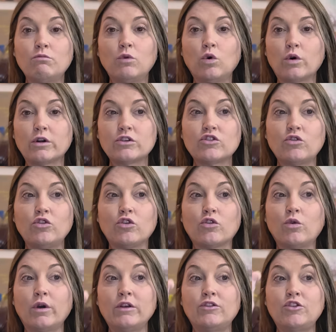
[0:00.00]
more. So you're
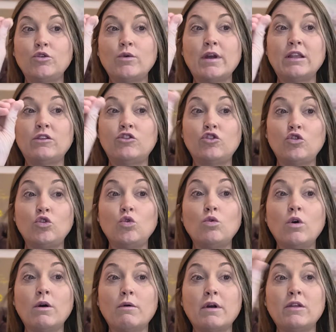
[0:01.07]
going to
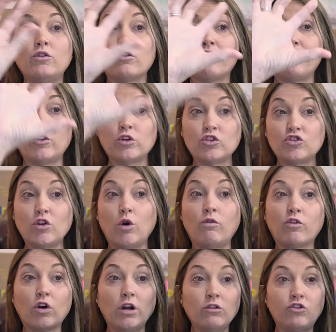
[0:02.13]
in your first
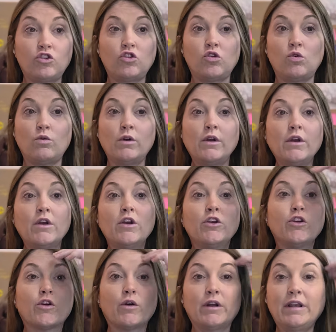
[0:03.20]
overall 2,
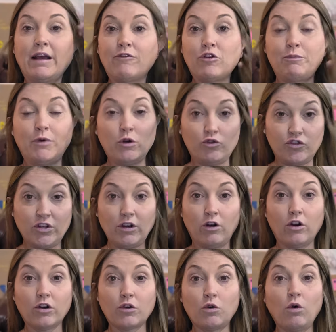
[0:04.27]
you're going to have to post the
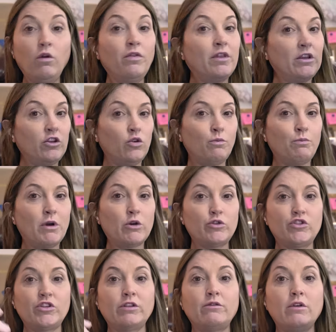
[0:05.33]
article that you
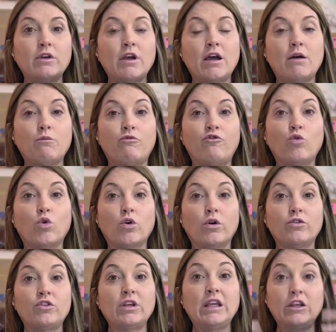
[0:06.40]
posted
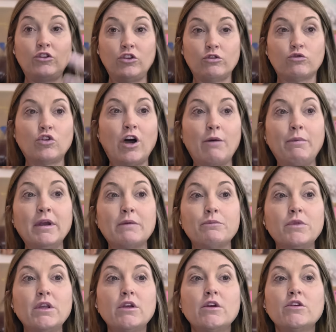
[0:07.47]
to get to your topic.
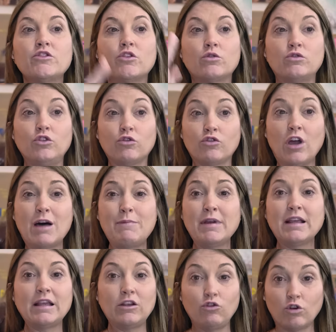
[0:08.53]
So your
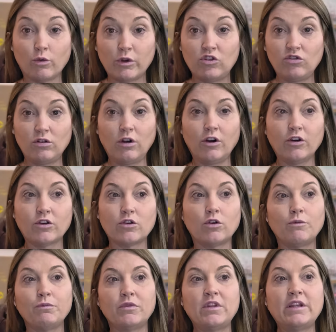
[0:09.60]
topic and your original
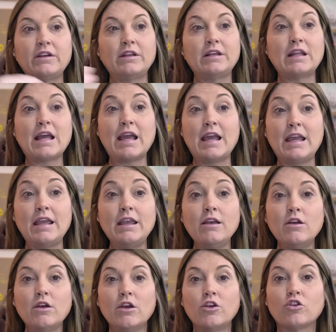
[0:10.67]
article. Then in A,
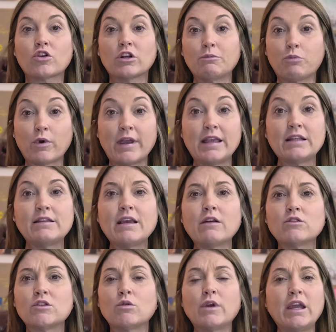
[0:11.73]
you're going to break it down.
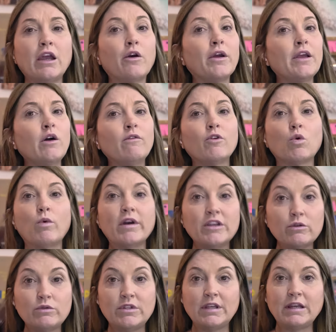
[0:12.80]
So carry over what
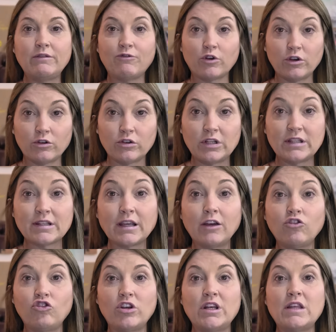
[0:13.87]
you did for your
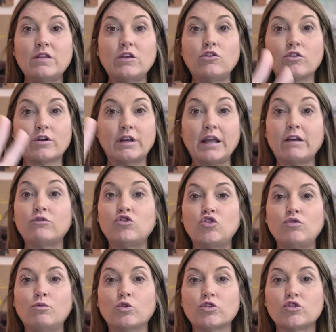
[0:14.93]
discussion, and then you're going to have 2
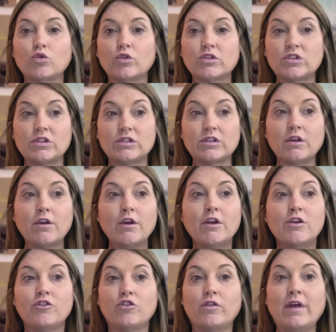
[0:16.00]
more sources.
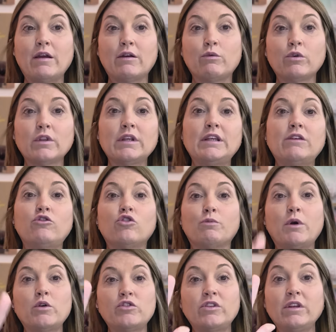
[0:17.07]
So that really gives you
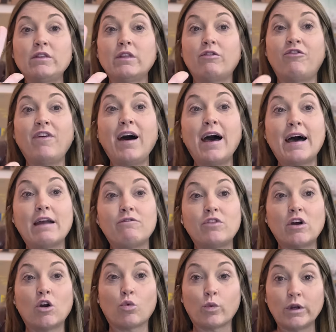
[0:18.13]
posting the 5,
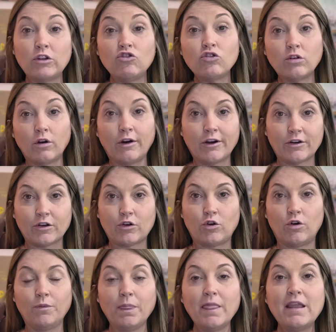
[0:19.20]
the original
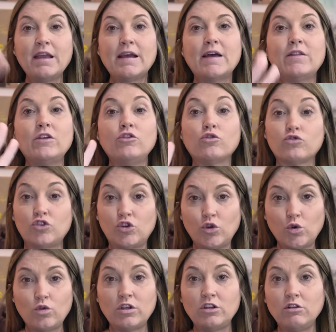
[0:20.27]
article, and then your
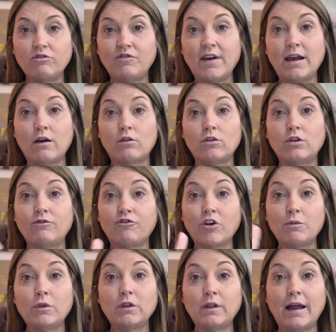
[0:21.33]
2 that you found
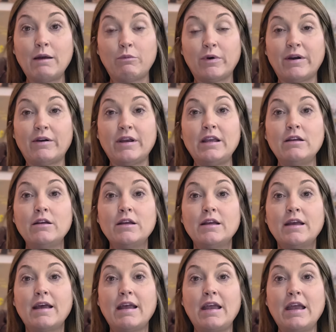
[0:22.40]
from the library,
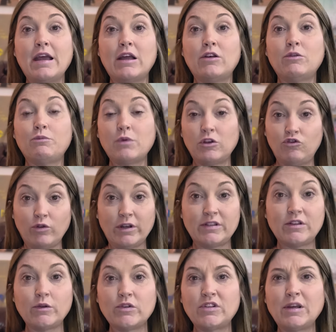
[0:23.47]
and address
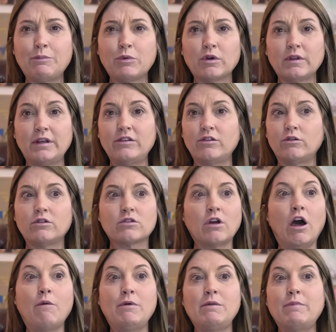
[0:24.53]
those separately. So just
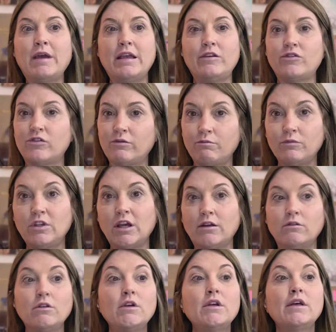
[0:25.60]
copy, paste, done.
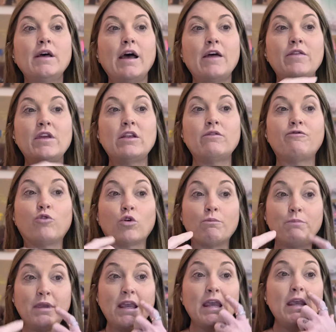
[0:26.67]
And then for
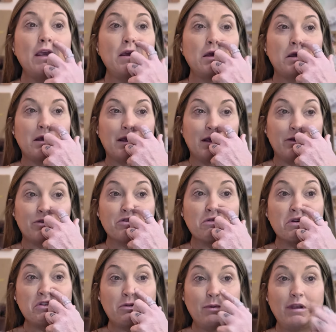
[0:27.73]
B is
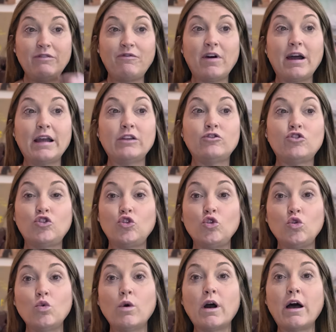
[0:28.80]
going to be find
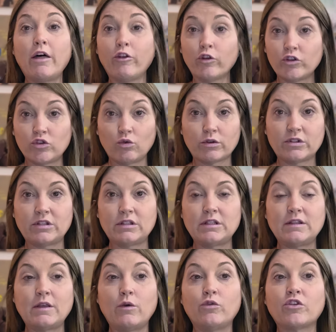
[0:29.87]
2 other sources.
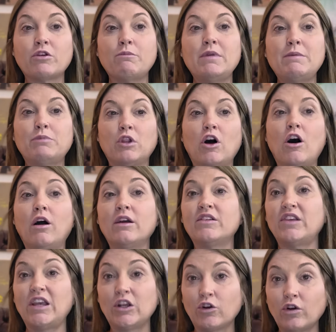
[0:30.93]
Those can be blogs,
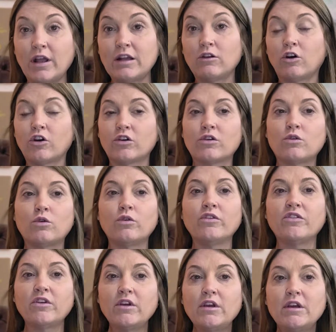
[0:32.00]
internet
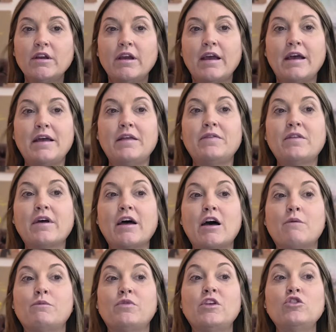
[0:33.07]
articles, and
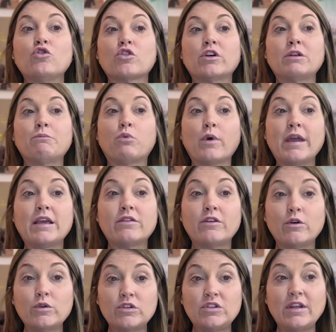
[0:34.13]
then you're going to break
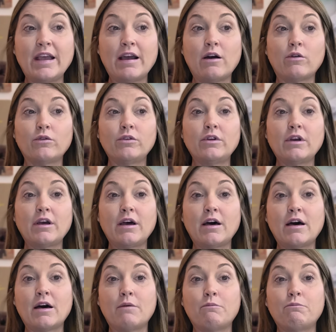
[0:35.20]
those down
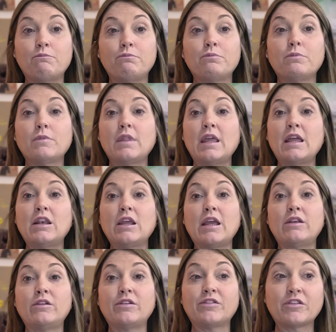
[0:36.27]

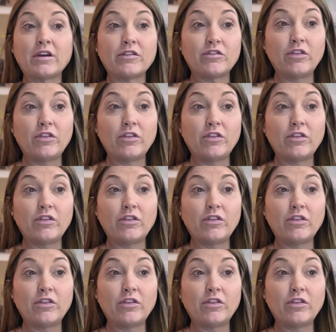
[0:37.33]
and discuss